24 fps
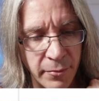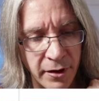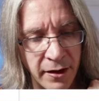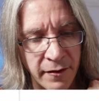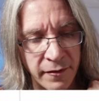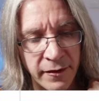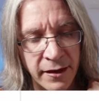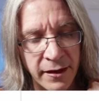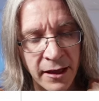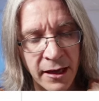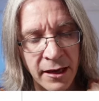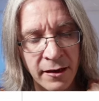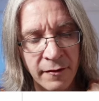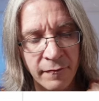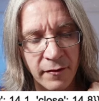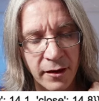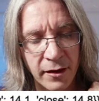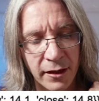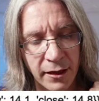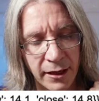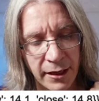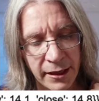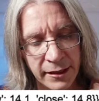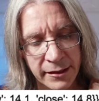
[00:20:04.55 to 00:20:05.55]
and then
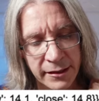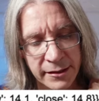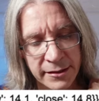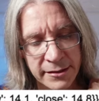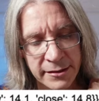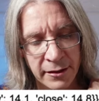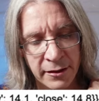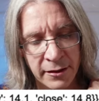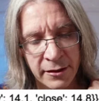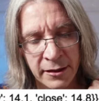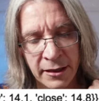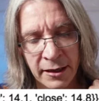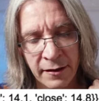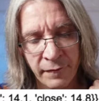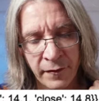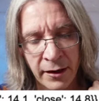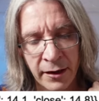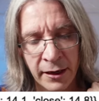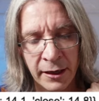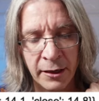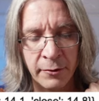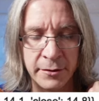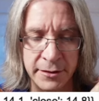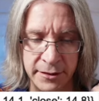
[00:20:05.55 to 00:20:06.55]
inside that
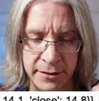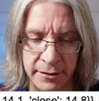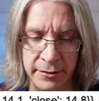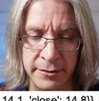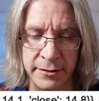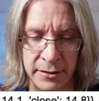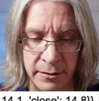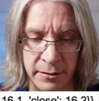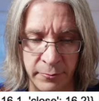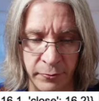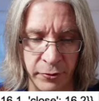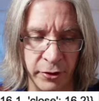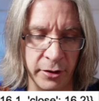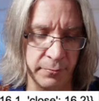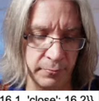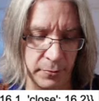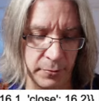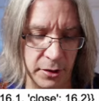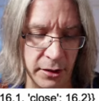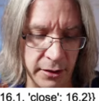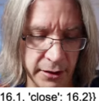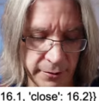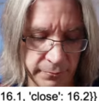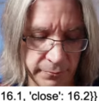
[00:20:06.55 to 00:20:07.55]
value is our summary.
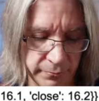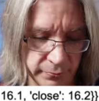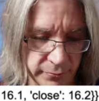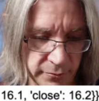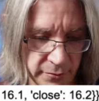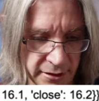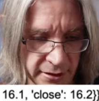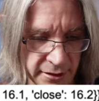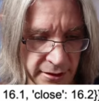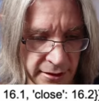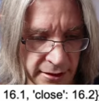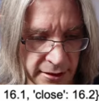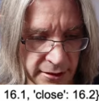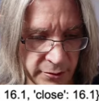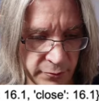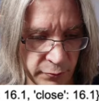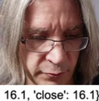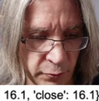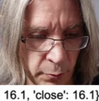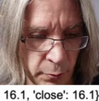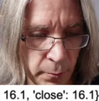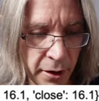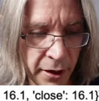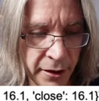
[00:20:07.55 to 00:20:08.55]
Okay, so that's
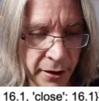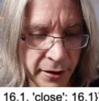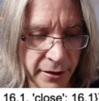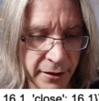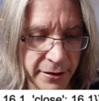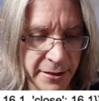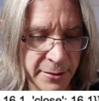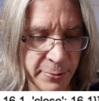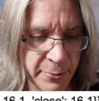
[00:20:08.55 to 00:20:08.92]
reminded us